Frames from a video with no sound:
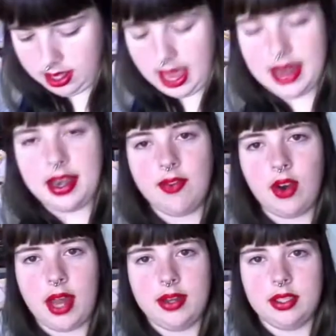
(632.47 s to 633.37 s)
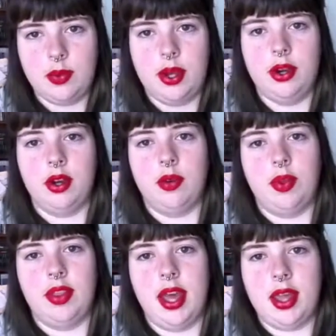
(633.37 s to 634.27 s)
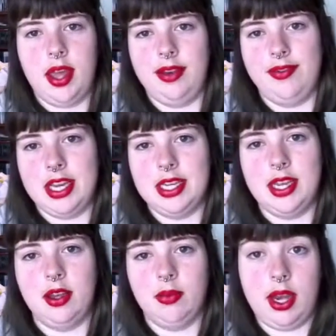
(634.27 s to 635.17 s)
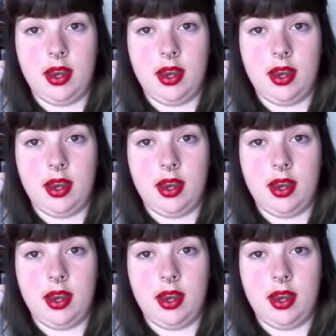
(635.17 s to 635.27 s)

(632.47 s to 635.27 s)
I'd never had a sweater with that kind of detail right